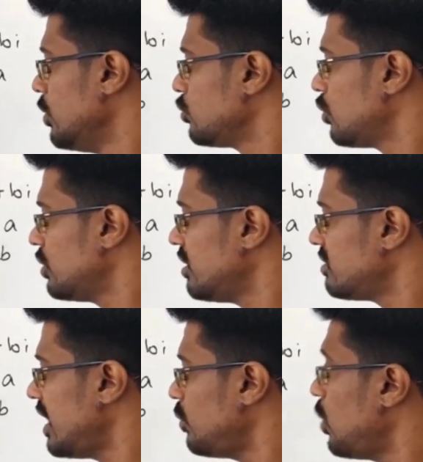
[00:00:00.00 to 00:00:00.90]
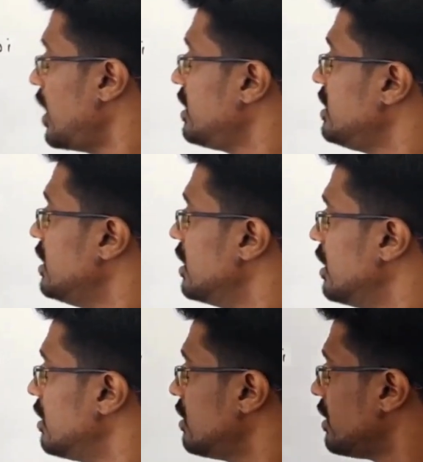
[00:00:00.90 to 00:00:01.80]
So the Z1
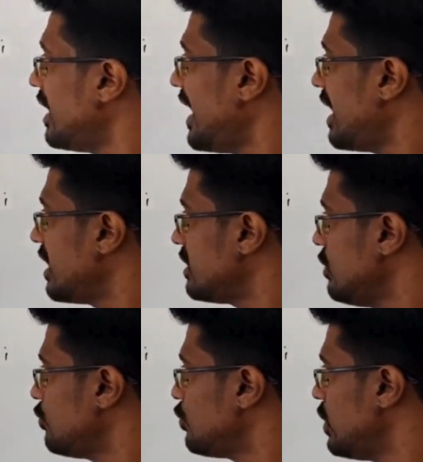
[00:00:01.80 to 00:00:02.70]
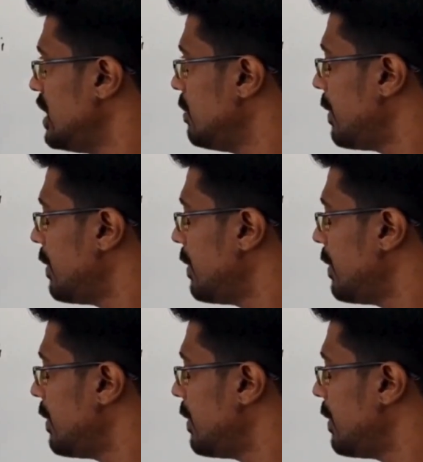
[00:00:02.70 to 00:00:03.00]
here negative 3